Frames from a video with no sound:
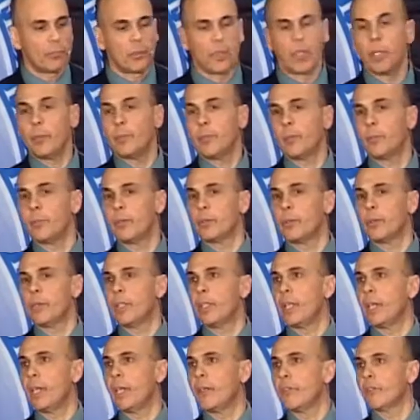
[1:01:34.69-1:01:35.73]
people between
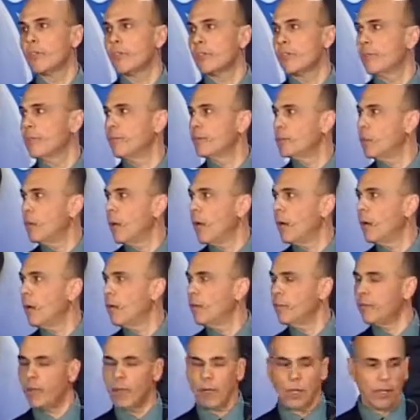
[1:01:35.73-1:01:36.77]
the ages of
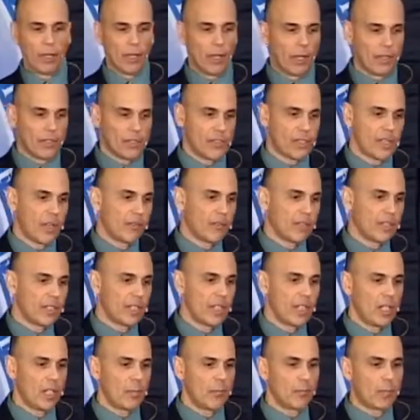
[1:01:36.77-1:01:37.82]
12 and
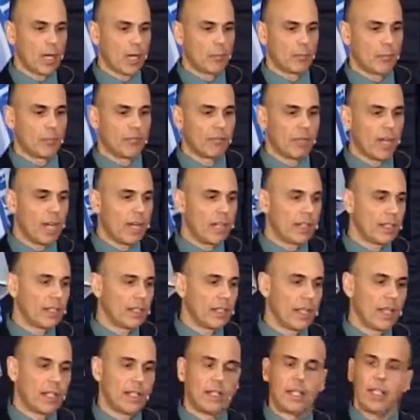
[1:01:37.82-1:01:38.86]
17 by providing
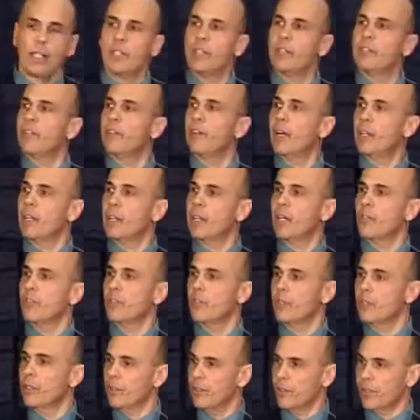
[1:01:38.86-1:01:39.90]
that needed
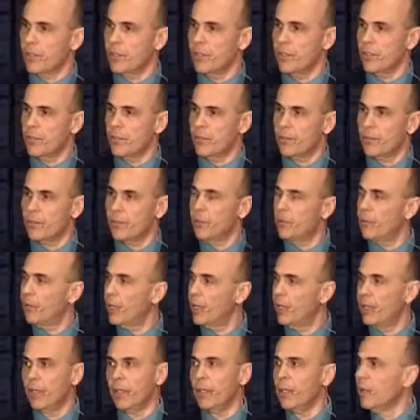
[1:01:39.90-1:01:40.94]
financial assistance. You know
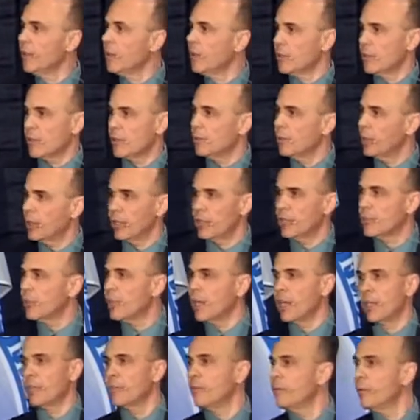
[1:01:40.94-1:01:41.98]
what? Just because you
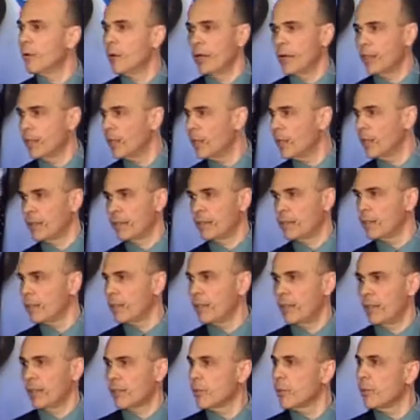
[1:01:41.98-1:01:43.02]
can't afford it,
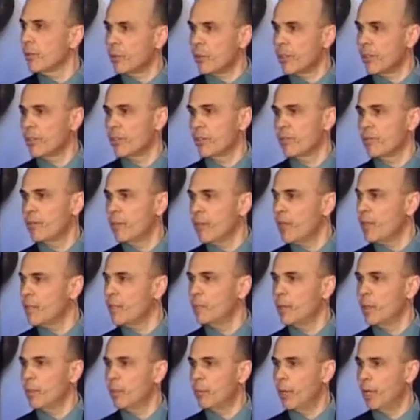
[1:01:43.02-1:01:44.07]
that's no reason for that to
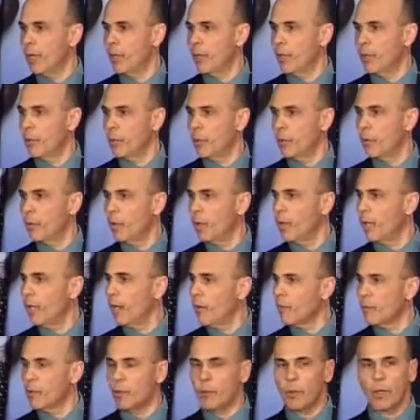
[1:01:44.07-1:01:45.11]
be a barrier. We want
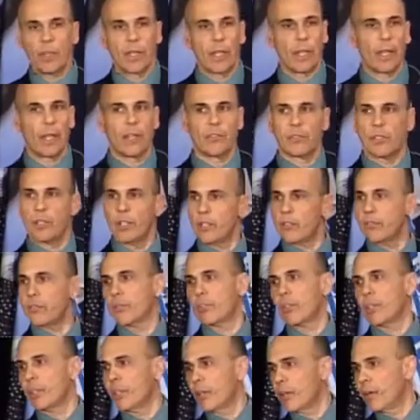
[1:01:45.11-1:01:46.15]
everyone that has an
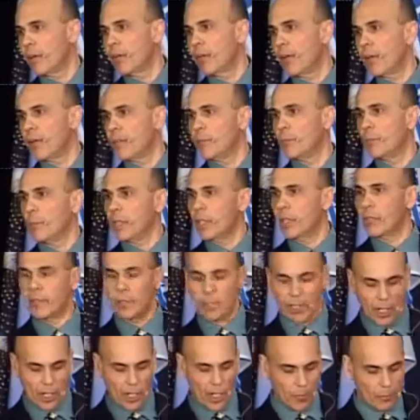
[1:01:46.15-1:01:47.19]
interest in hunter ed to be given
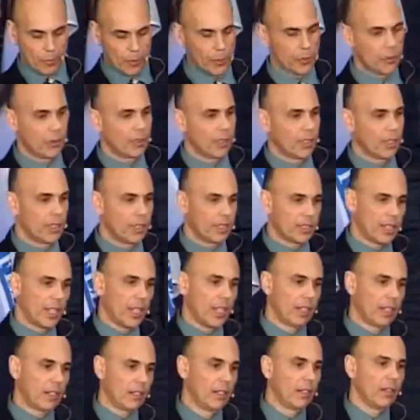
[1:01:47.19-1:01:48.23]
that opportunity to
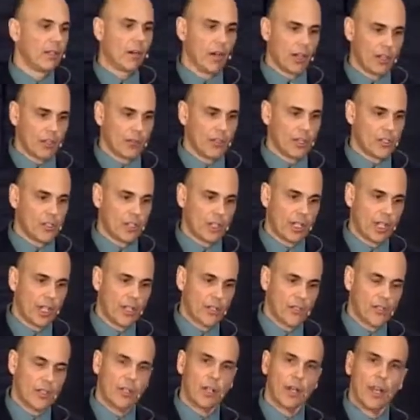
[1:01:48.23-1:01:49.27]
take hunter
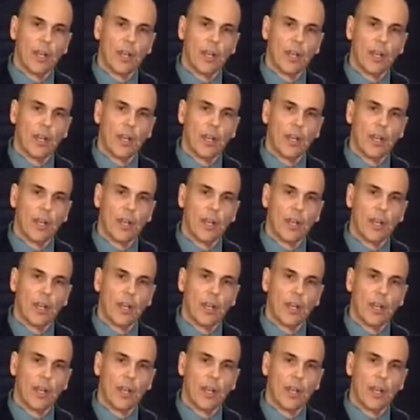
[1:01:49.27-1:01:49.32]
education.